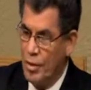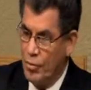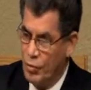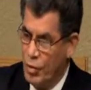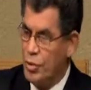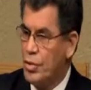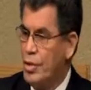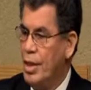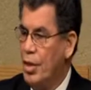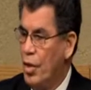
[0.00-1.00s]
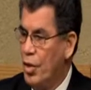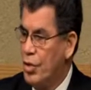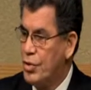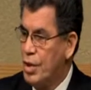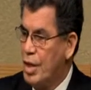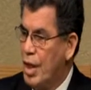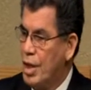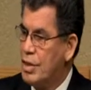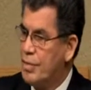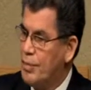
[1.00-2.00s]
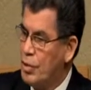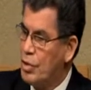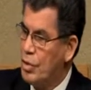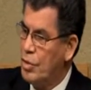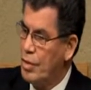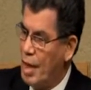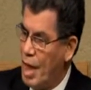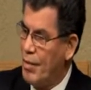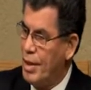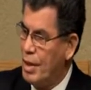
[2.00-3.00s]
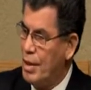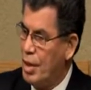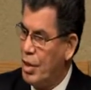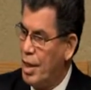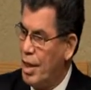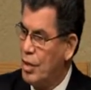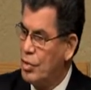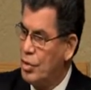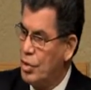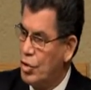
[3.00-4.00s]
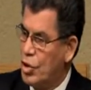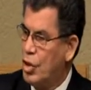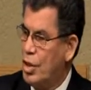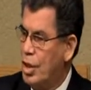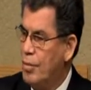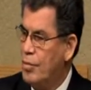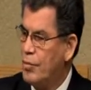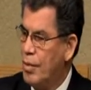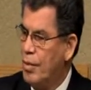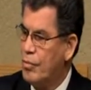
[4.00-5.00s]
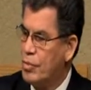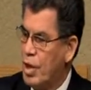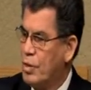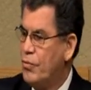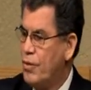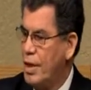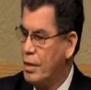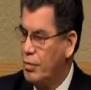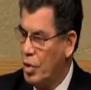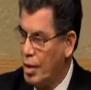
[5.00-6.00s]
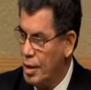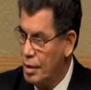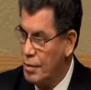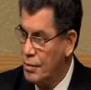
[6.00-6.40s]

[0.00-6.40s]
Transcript: future in-laws are supposed to do everything they can to deter him from trying to find the bride.